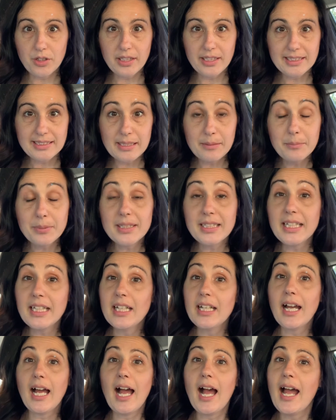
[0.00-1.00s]
any
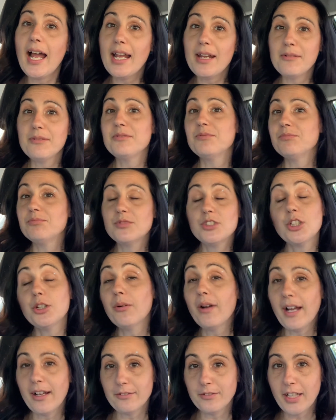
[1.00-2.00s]
sympathy, I do
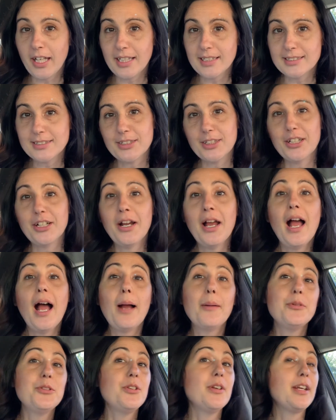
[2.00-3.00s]
have cancer.
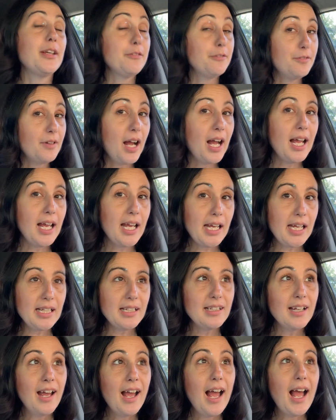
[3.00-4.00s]
I'm doing
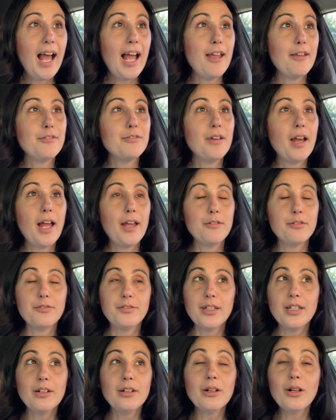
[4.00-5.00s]
fine. I
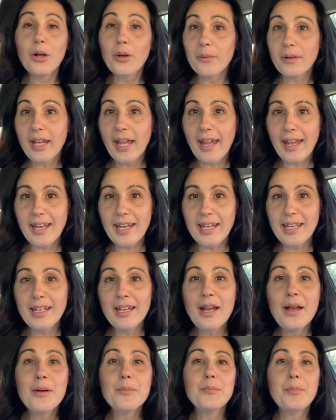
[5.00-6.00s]
feel okay,
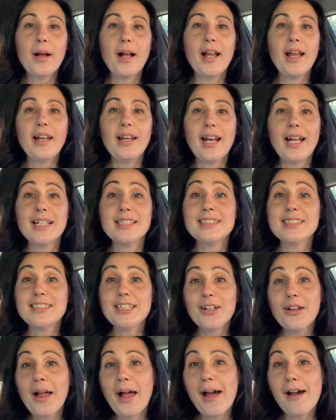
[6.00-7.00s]
but I
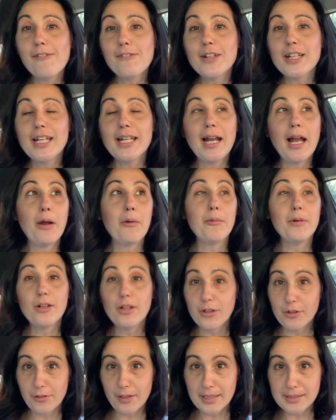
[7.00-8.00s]
still have it. I will
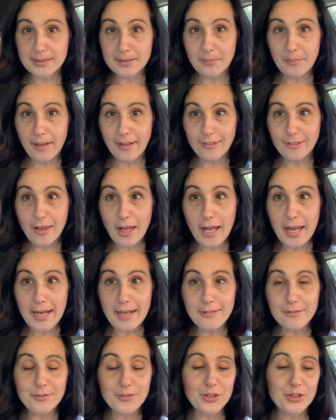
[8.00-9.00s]
the rest of my
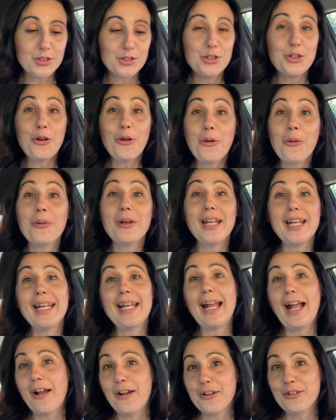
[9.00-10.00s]
life. There's no
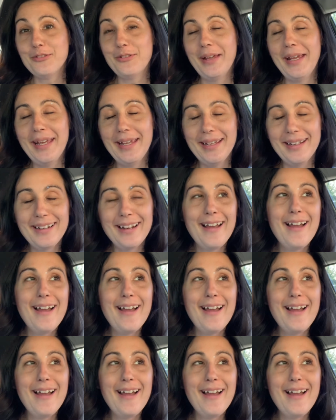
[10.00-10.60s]
getting out of it.